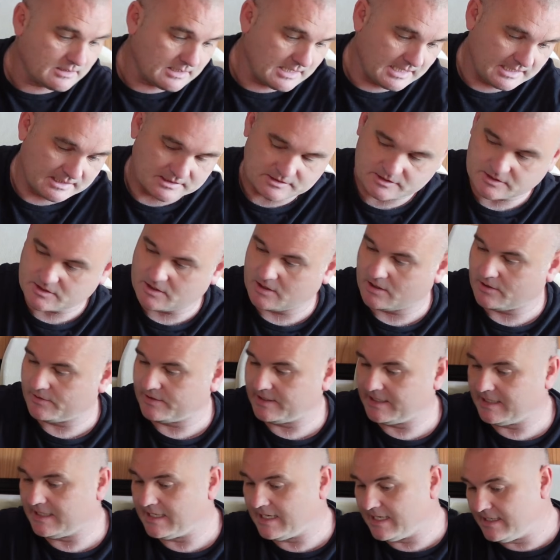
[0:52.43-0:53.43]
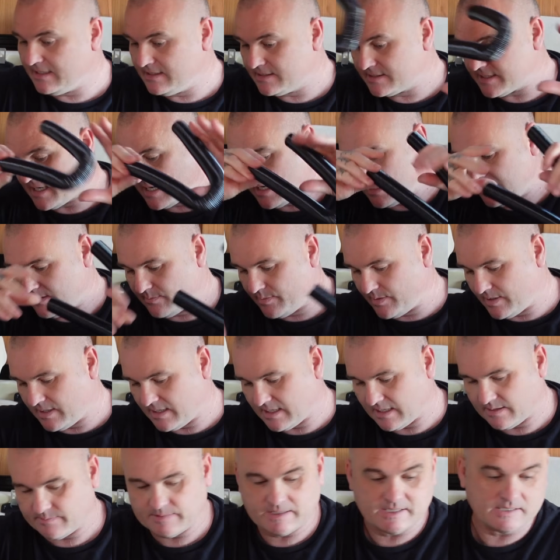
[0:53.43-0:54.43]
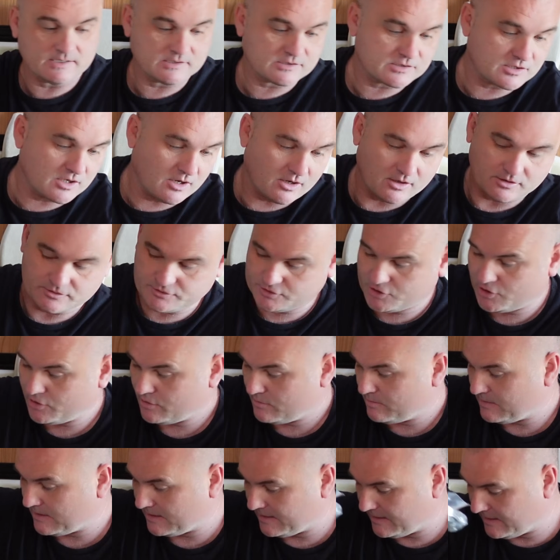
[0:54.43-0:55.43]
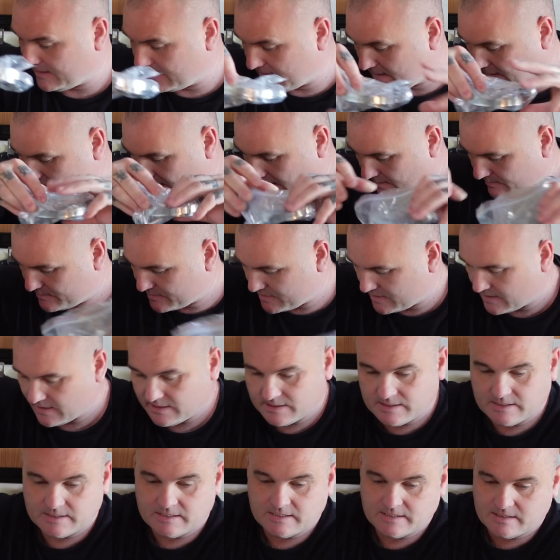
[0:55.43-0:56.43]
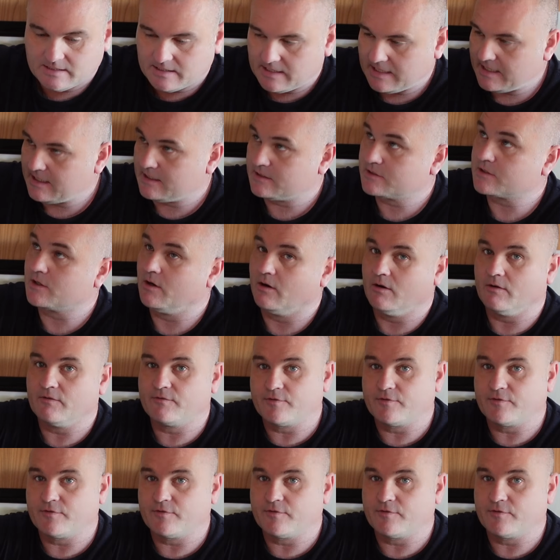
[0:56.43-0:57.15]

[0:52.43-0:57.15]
It's got the intake pipe, it's got Jubilee clips, it's got